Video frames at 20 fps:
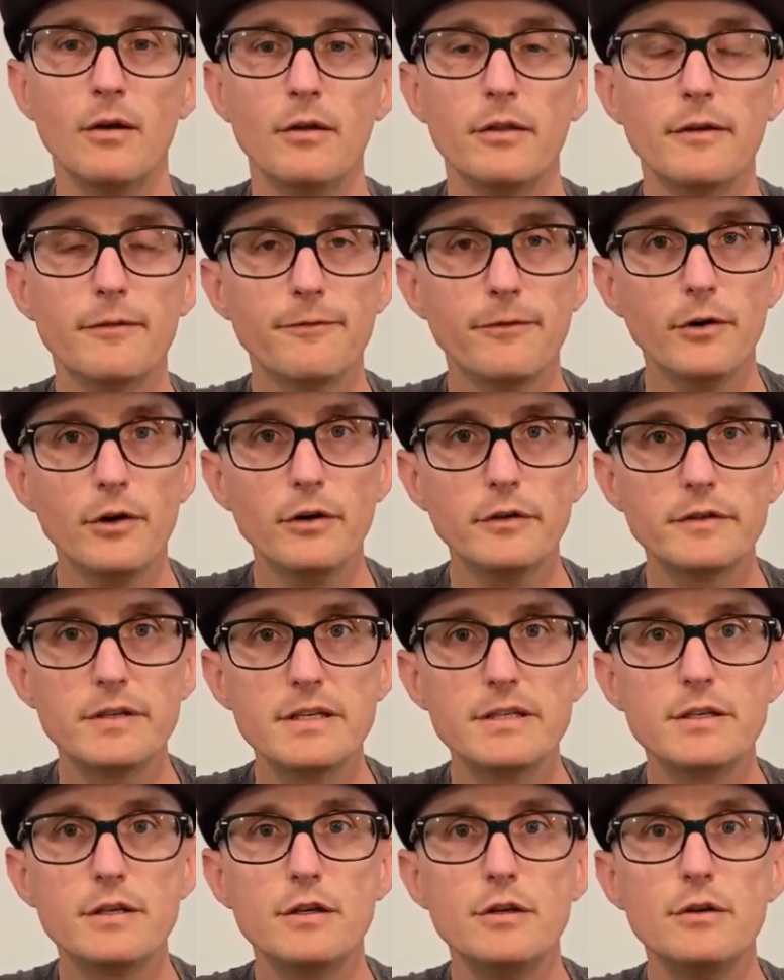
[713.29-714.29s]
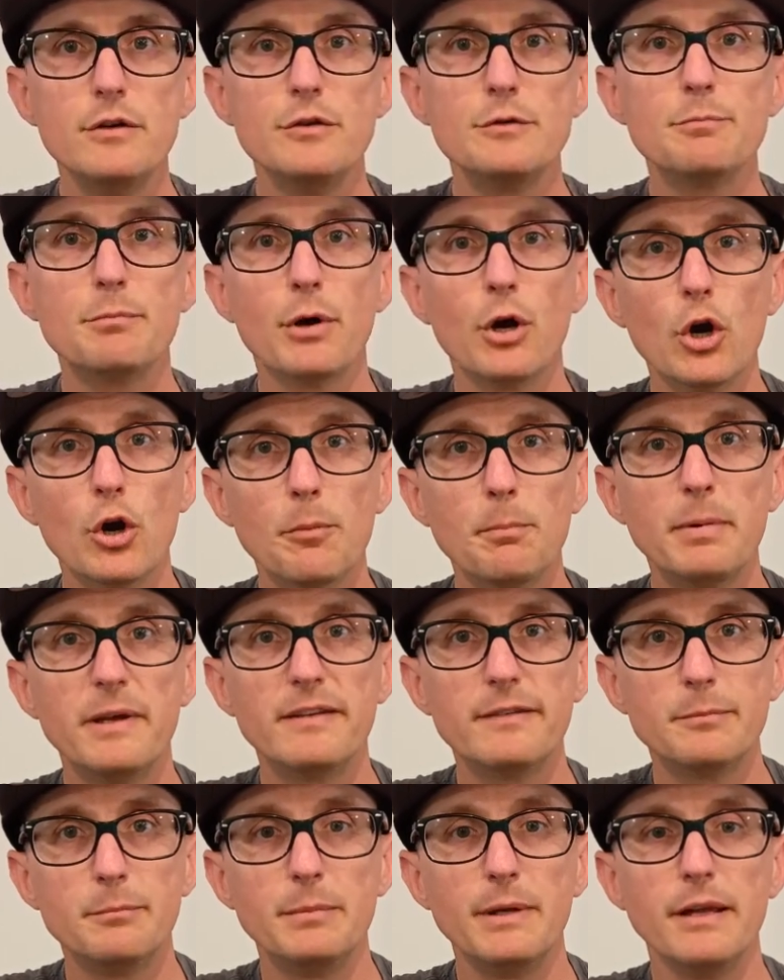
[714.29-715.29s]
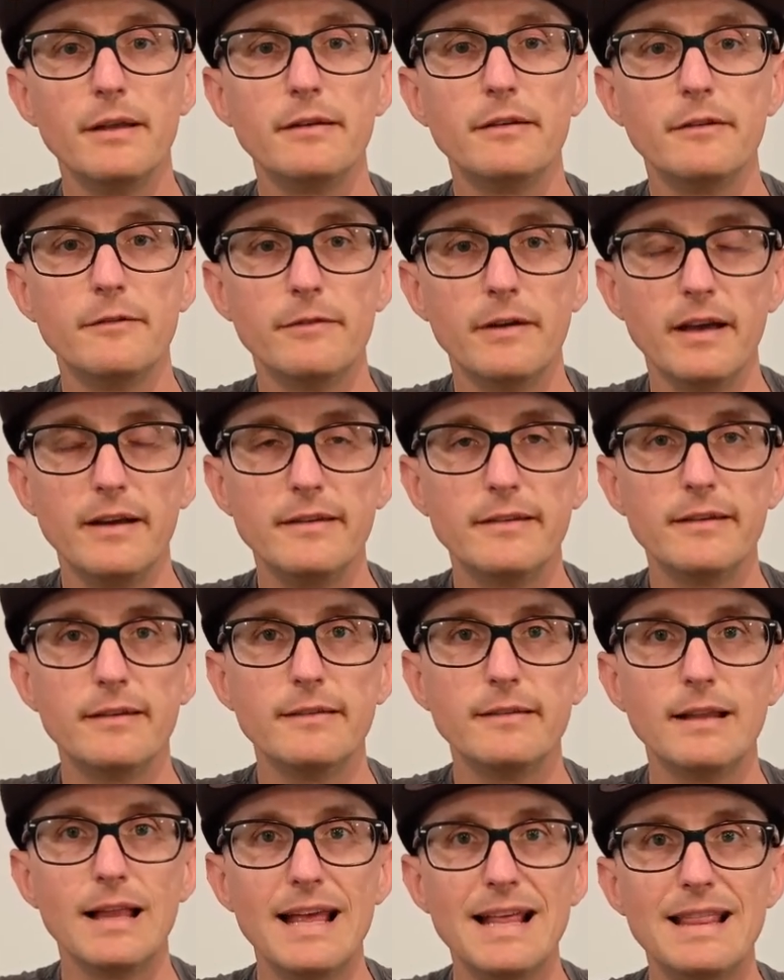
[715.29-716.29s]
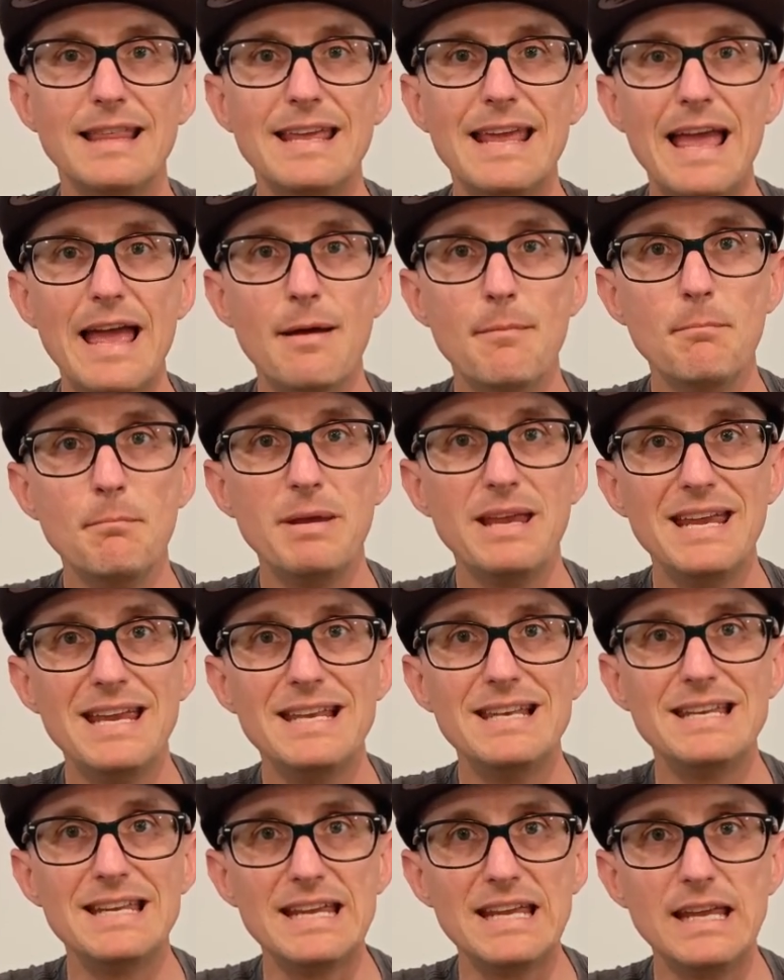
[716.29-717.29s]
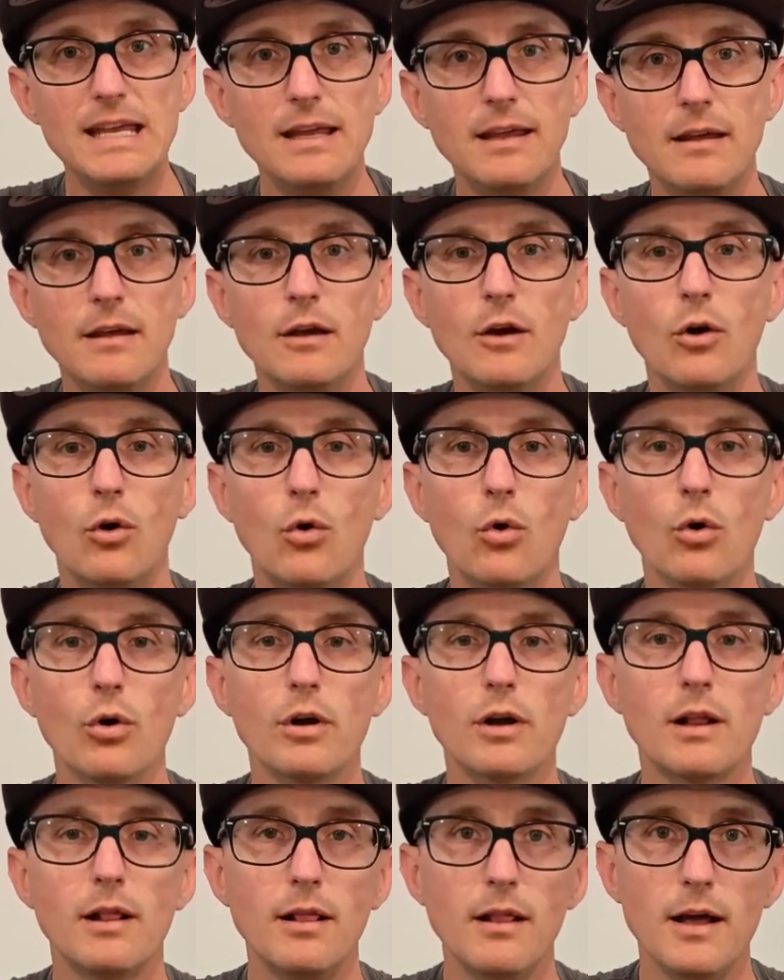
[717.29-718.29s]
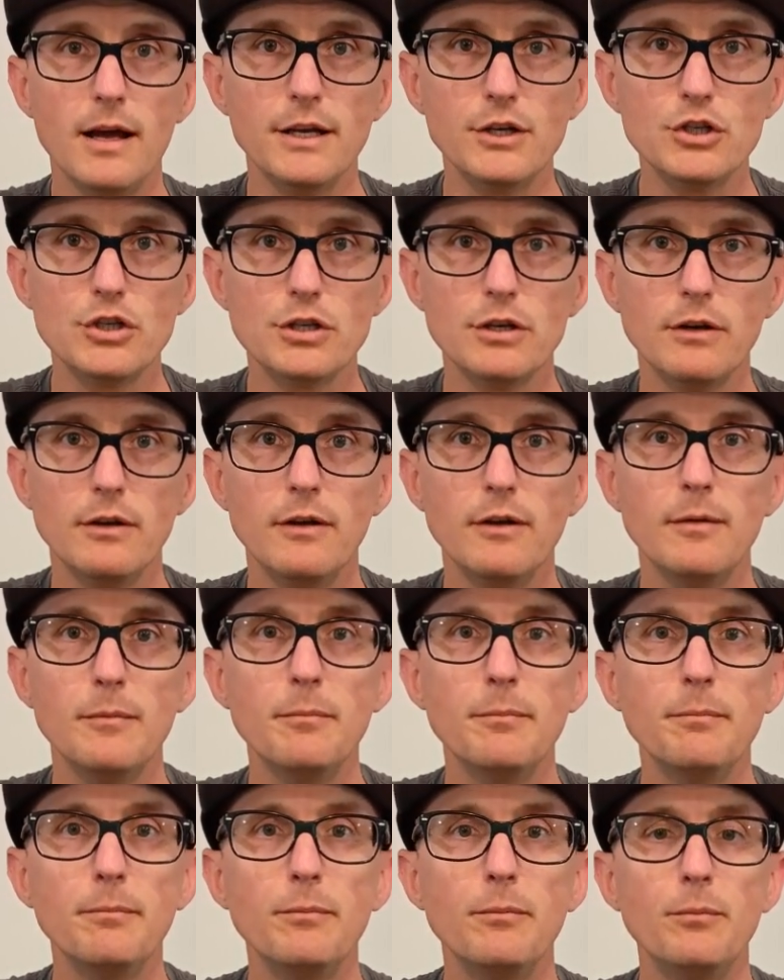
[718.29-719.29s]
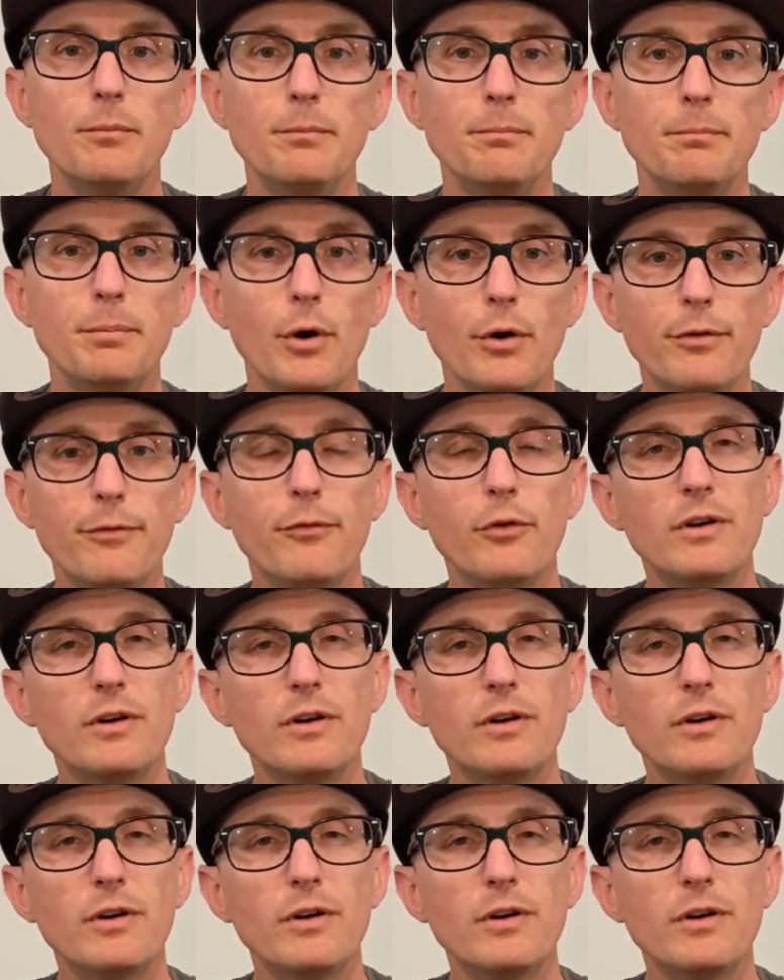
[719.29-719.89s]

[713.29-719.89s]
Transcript: The first is to use purpose-built devices like the MPD or clutch, both